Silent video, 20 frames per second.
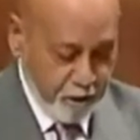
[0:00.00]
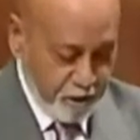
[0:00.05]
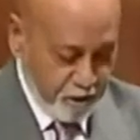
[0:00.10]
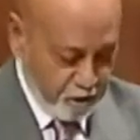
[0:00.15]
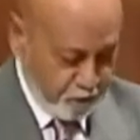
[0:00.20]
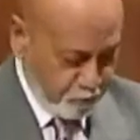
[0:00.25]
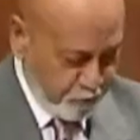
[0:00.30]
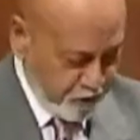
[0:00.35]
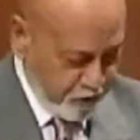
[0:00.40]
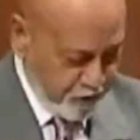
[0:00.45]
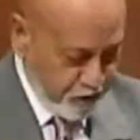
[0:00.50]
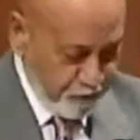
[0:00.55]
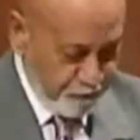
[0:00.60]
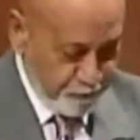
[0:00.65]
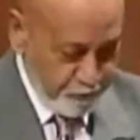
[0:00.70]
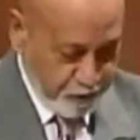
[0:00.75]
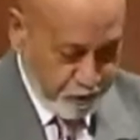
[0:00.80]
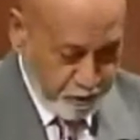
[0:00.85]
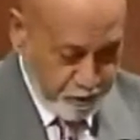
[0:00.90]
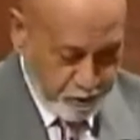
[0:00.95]

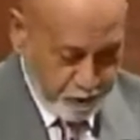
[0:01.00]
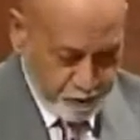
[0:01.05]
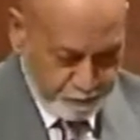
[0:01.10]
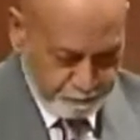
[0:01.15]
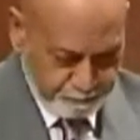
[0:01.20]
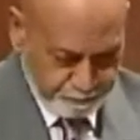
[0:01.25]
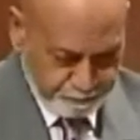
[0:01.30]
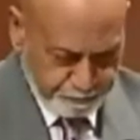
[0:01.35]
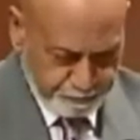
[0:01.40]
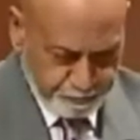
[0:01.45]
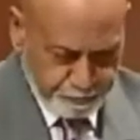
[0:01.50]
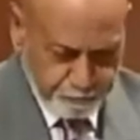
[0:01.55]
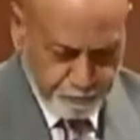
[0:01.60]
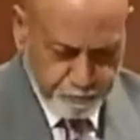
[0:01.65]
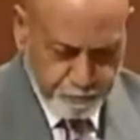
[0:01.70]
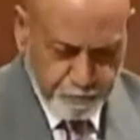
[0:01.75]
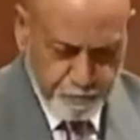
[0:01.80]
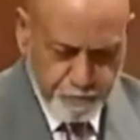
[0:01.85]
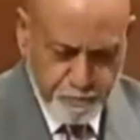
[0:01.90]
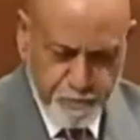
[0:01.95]
Specifically,
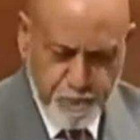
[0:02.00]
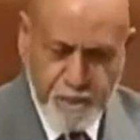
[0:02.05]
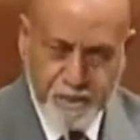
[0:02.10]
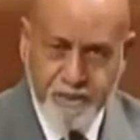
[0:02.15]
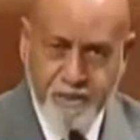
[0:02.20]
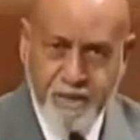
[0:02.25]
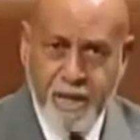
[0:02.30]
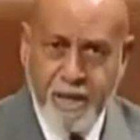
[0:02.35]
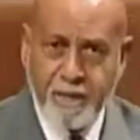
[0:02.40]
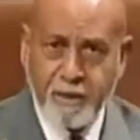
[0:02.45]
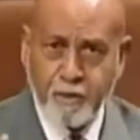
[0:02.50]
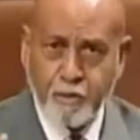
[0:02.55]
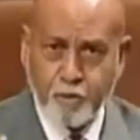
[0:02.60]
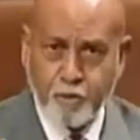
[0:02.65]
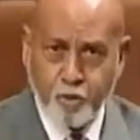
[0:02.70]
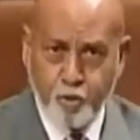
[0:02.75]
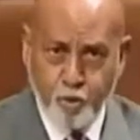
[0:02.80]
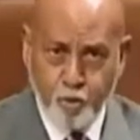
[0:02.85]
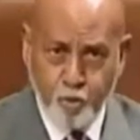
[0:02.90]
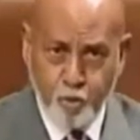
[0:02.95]
Title
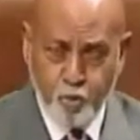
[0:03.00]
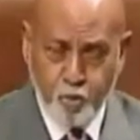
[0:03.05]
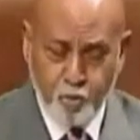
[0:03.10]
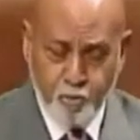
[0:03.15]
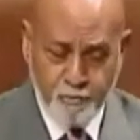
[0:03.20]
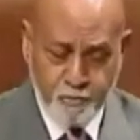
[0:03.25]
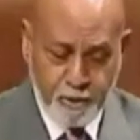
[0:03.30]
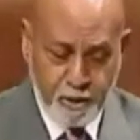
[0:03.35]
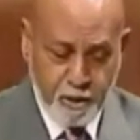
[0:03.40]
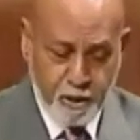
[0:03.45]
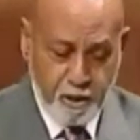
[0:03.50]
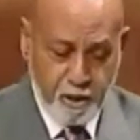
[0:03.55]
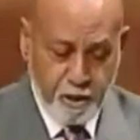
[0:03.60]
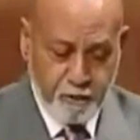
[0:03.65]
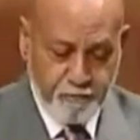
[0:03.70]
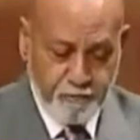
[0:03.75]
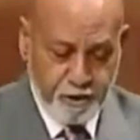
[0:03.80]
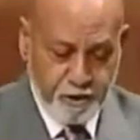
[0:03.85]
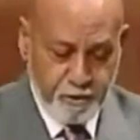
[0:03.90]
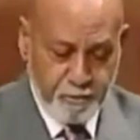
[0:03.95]
II
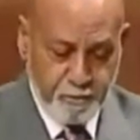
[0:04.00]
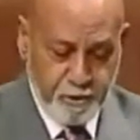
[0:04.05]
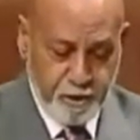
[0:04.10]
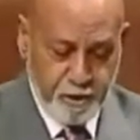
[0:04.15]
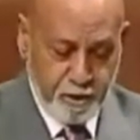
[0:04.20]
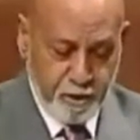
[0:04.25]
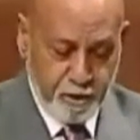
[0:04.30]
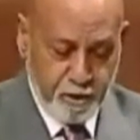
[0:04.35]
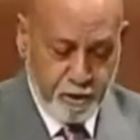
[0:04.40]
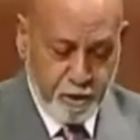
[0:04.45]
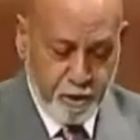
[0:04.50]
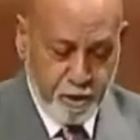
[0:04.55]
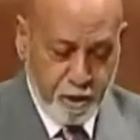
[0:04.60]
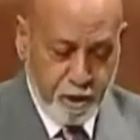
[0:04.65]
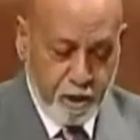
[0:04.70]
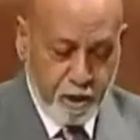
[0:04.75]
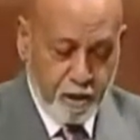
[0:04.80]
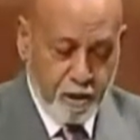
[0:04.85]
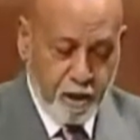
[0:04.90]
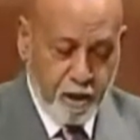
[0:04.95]
of this bill
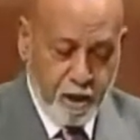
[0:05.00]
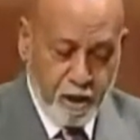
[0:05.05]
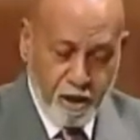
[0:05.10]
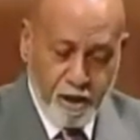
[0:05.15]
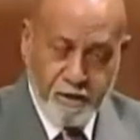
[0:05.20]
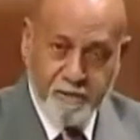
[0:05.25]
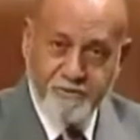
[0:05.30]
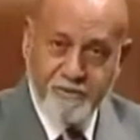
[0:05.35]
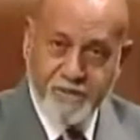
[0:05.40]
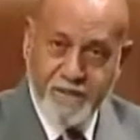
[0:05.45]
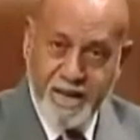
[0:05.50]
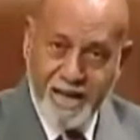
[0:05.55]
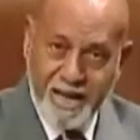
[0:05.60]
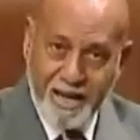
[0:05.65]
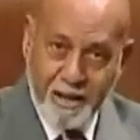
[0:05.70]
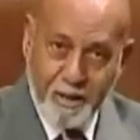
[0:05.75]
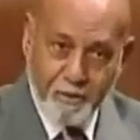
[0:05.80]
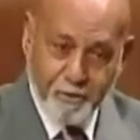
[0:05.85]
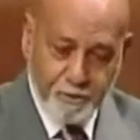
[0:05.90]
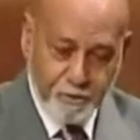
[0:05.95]
carves
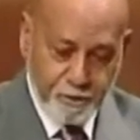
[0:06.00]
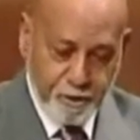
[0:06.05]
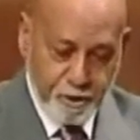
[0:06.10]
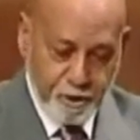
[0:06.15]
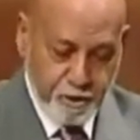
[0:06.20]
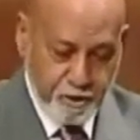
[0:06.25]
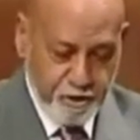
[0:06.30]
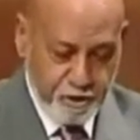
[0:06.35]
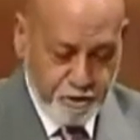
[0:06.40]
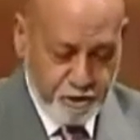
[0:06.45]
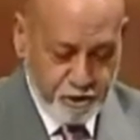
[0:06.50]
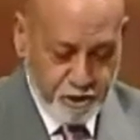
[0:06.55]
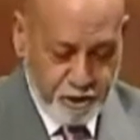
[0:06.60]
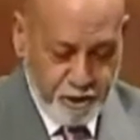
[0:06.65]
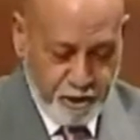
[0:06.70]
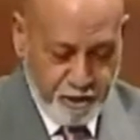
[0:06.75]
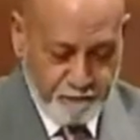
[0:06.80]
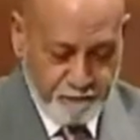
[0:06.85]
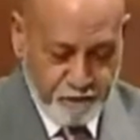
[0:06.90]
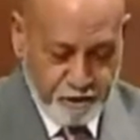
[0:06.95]
out the
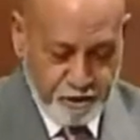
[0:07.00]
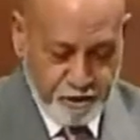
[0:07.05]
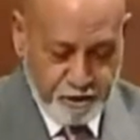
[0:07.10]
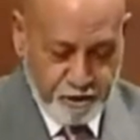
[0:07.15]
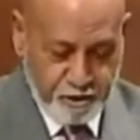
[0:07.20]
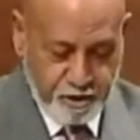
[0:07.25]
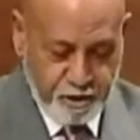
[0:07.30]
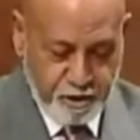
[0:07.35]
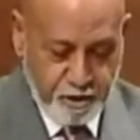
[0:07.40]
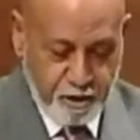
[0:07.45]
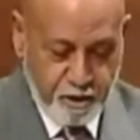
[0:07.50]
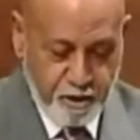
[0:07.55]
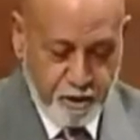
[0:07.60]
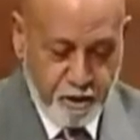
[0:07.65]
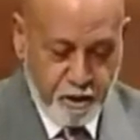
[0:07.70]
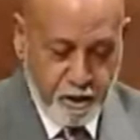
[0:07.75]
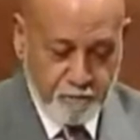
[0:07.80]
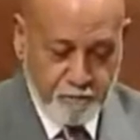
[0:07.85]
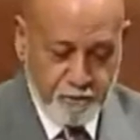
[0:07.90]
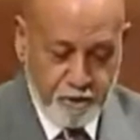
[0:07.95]
CFTC
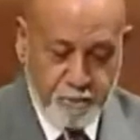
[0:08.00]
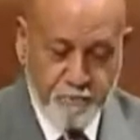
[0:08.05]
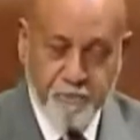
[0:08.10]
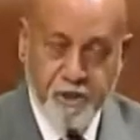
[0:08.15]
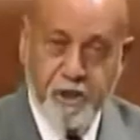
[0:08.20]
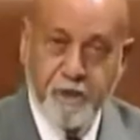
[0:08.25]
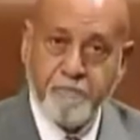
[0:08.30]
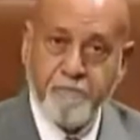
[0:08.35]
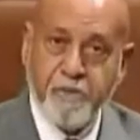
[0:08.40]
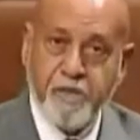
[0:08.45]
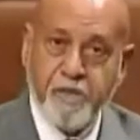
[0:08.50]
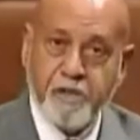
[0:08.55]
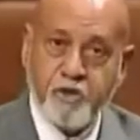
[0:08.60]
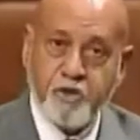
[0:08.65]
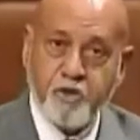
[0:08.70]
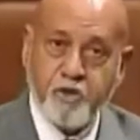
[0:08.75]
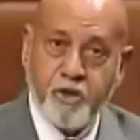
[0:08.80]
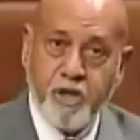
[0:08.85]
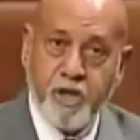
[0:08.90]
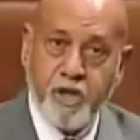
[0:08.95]
from the
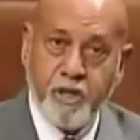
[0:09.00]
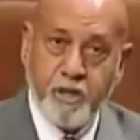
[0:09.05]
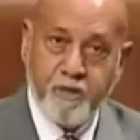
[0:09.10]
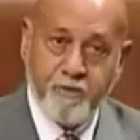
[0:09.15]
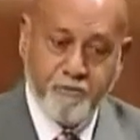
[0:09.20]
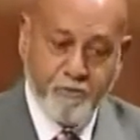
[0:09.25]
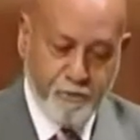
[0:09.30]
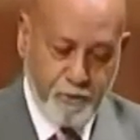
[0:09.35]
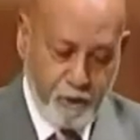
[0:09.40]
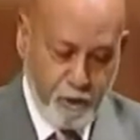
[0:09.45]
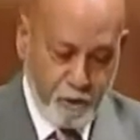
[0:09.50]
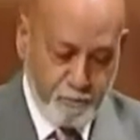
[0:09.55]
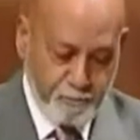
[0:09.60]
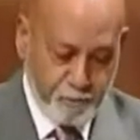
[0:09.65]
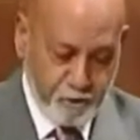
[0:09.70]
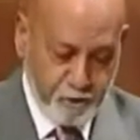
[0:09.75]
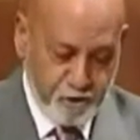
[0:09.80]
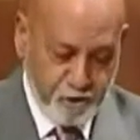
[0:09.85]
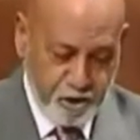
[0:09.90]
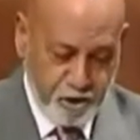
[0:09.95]
Administrative
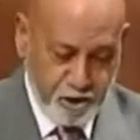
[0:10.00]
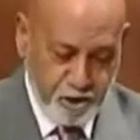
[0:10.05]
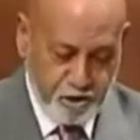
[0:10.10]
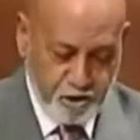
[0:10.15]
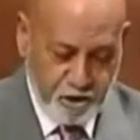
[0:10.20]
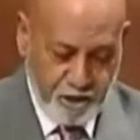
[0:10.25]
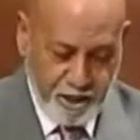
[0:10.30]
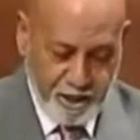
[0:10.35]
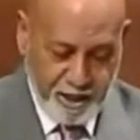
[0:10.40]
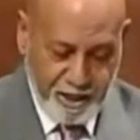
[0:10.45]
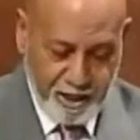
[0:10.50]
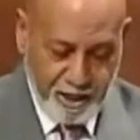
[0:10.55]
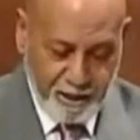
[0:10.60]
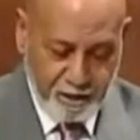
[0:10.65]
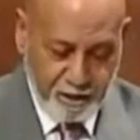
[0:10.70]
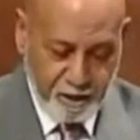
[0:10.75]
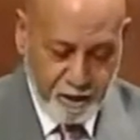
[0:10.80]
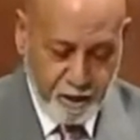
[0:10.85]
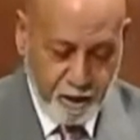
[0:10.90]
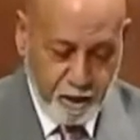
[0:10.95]
Procedure
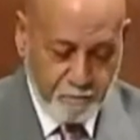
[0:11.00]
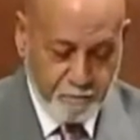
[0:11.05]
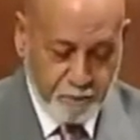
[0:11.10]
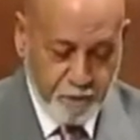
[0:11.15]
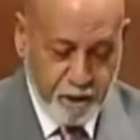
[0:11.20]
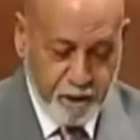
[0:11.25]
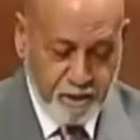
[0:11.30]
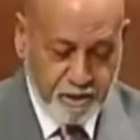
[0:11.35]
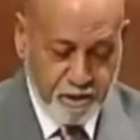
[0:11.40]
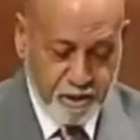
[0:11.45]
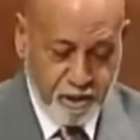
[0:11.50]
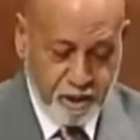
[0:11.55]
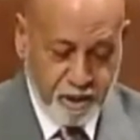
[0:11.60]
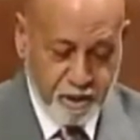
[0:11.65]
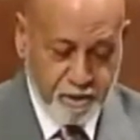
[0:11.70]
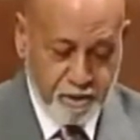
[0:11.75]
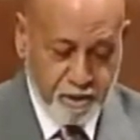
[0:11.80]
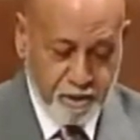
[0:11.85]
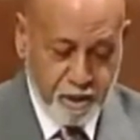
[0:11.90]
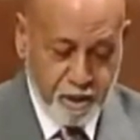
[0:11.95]
Act
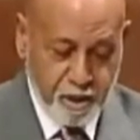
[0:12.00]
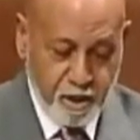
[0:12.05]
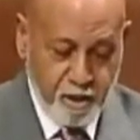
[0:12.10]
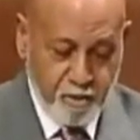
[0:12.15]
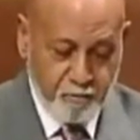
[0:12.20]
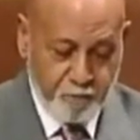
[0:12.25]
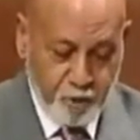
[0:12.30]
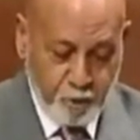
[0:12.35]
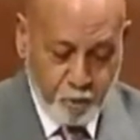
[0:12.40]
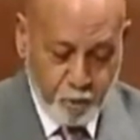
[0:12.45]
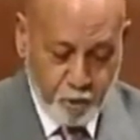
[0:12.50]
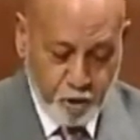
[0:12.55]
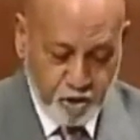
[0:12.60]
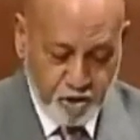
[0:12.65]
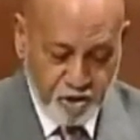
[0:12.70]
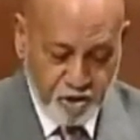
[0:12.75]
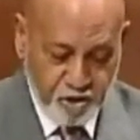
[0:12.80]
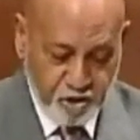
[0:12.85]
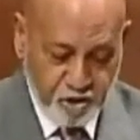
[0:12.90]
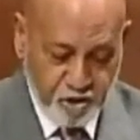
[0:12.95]
process, for
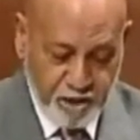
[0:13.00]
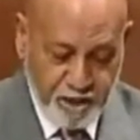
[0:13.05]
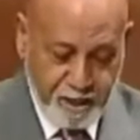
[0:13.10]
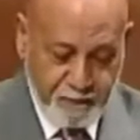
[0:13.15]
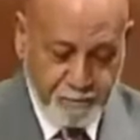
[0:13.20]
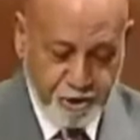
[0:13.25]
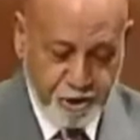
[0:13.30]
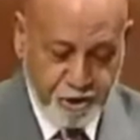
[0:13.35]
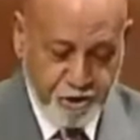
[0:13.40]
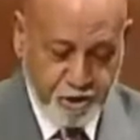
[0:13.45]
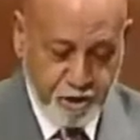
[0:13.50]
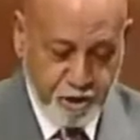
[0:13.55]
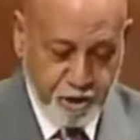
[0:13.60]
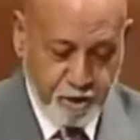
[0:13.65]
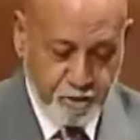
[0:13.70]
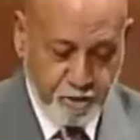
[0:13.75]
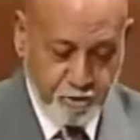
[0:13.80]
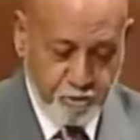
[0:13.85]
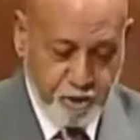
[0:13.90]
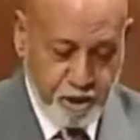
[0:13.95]
which
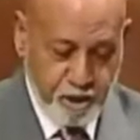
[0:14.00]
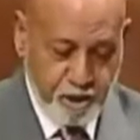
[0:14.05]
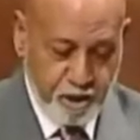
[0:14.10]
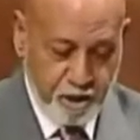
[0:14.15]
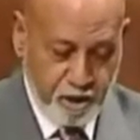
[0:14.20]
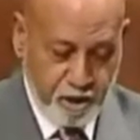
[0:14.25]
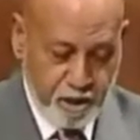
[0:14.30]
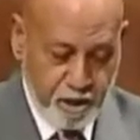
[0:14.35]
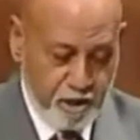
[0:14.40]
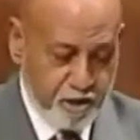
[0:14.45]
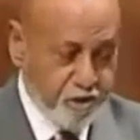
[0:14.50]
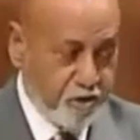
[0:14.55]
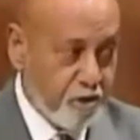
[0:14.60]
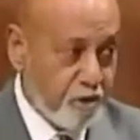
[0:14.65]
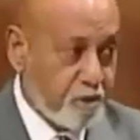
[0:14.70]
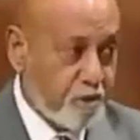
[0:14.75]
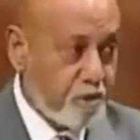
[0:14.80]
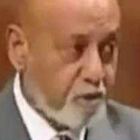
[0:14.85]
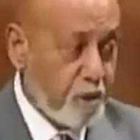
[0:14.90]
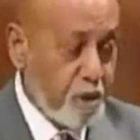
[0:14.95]
establishing
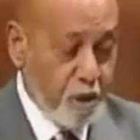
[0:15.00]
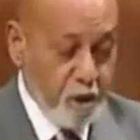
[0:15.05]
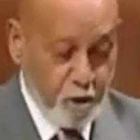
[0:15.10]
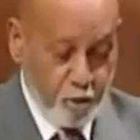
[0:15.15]
regulations,